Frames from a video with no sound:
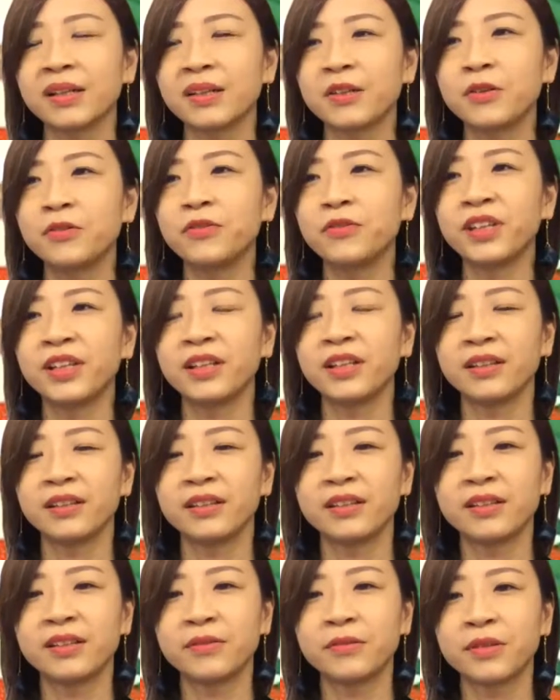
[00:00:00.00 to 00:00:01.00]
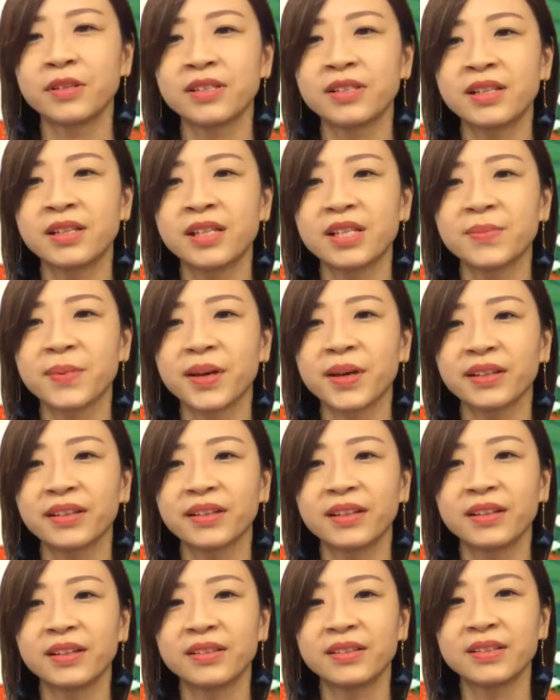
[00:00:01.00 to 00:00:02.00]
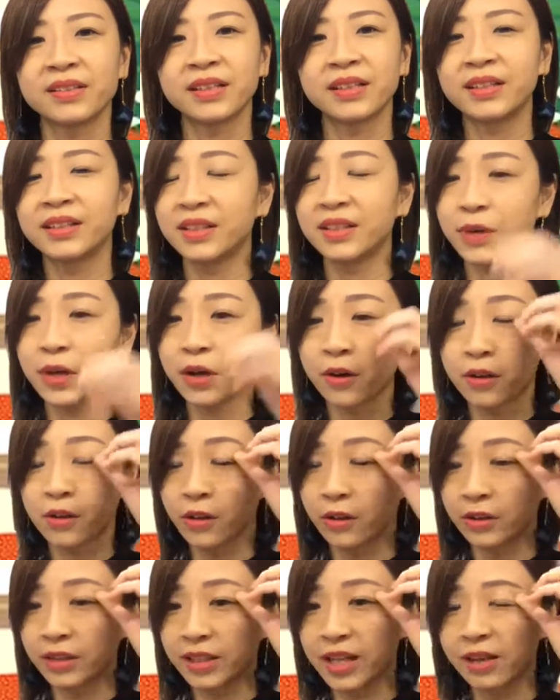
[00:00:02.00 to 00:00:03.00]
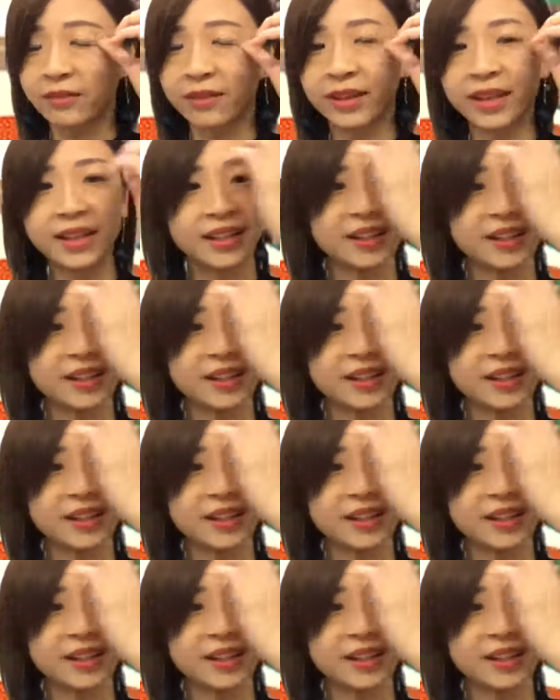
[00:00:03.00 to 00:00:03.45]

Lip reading: COVID, it was unexpected. Suddenly we're all locked down, right?